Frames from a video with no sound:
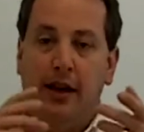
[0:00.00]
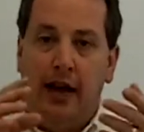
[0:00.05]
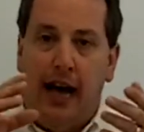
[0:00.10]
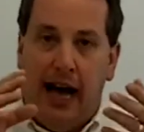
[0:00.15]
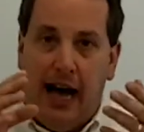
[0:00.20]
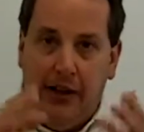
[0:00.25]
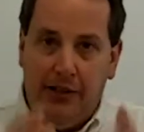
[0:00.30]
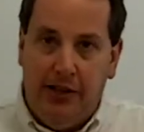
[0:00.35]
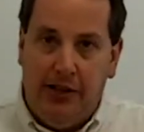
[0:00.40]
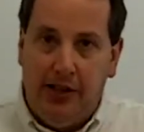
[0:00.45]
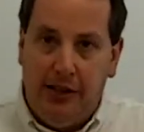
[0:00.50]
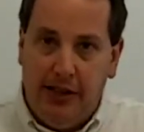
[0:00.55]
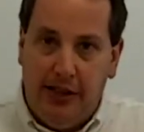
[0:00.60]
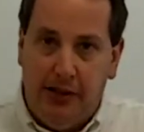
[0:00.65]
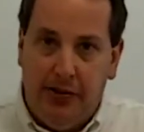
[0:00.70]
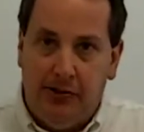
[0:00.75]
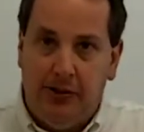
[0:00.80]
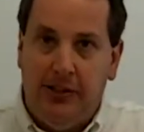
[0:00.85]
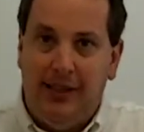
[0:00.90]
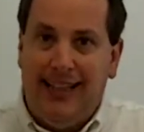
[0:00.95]
How are you going to
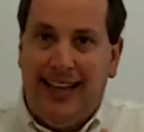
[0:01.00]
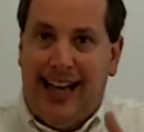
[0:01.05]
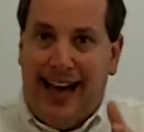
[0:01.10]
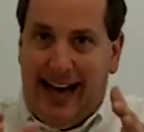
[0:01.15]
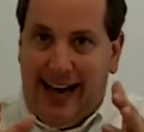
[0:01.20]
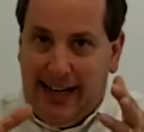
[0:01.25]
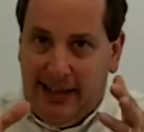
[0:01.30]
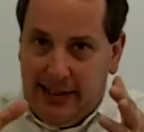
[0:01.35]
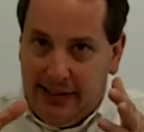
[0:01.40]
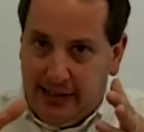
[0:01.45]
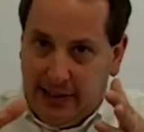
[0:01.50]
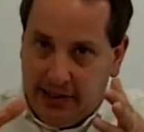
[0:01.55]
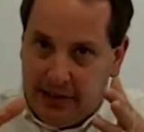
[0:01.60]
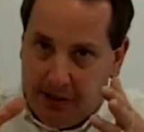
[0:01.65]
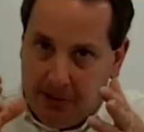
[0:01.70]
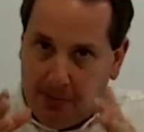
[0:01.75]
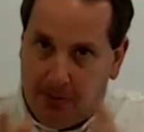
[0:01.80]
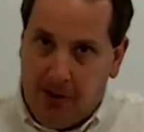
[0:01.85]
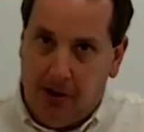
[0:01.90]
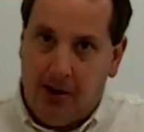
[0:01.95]
use it? How does it
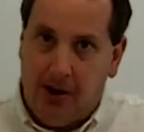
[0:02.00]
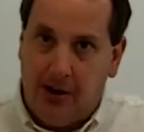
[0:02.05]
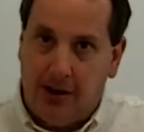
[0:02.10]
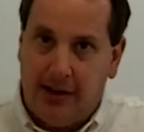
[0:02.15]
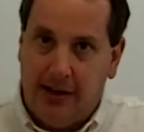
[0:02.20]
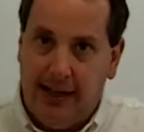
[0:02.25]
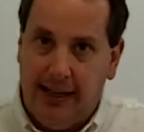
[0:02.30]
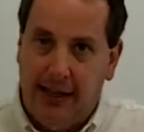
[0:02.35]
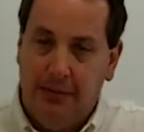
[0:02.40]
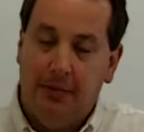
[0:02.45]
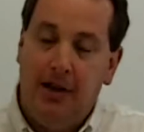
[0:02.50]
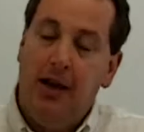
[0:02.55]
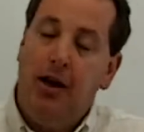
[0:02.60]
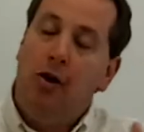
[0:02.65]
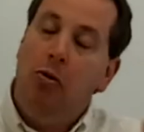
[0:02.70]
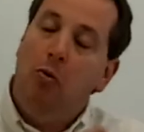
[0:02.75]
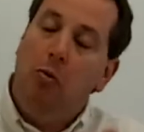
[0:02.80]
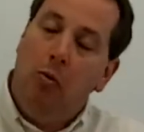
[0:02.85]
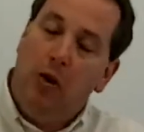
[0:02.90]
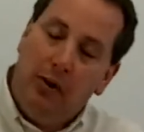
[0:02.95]
support our claim?
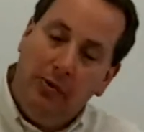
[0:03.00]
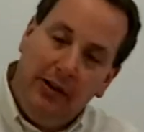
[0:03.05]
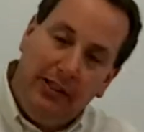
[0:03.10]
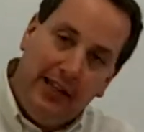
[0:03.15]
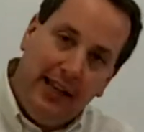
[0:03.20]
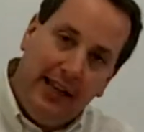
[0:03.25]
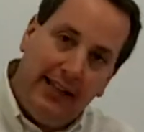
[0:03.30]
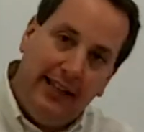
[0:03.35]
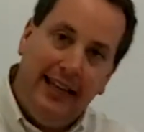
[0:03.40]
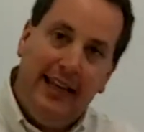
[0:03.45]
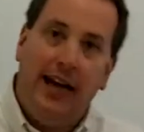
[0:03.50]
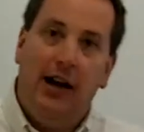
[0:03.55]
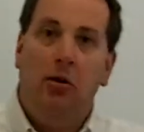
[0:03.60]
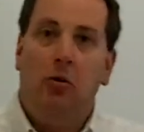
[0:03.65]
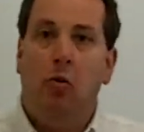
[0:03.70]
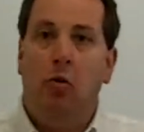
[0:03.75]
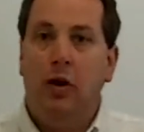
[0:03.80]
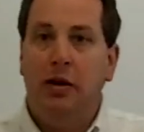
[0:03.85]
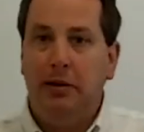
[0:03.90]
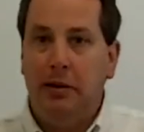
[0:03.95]
When are we taking
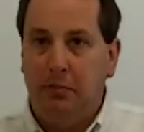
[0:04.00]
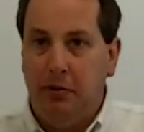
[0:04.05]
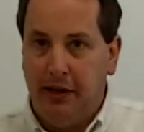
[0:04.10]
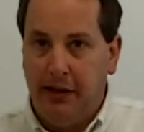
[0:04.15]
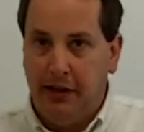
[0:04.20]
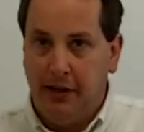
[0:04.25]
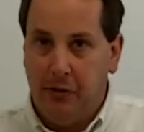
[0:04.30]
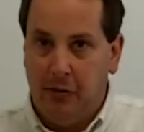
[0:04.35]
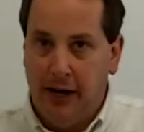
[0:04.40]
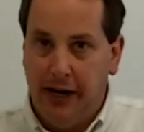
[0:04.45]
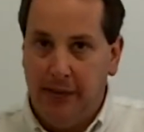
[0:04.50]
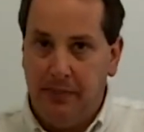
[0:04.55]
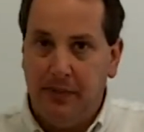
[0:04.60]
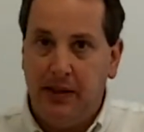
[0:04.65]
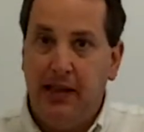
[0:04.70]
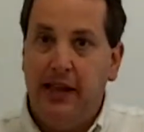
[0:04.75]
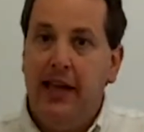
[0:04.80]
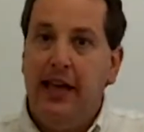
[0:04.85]
out? When are we putting it away?